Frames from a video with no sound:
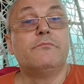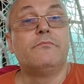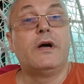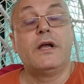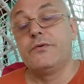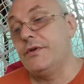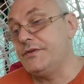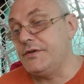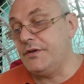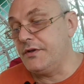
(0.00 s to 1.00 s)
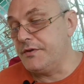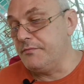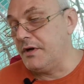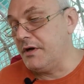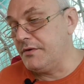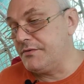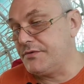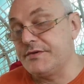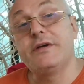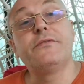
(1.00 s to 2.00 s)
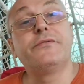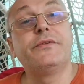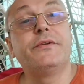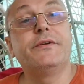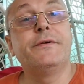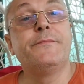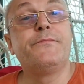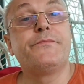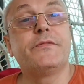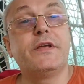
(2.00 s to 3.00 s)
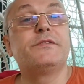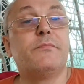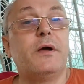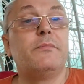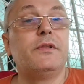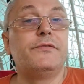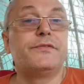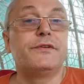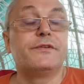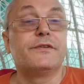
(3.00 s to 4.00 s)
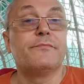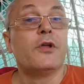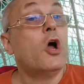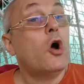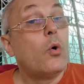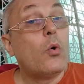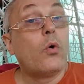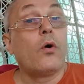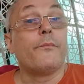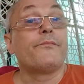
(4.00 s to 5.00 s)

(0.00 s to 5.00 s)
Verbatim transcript: my reasoning about something, that's my belief system. Or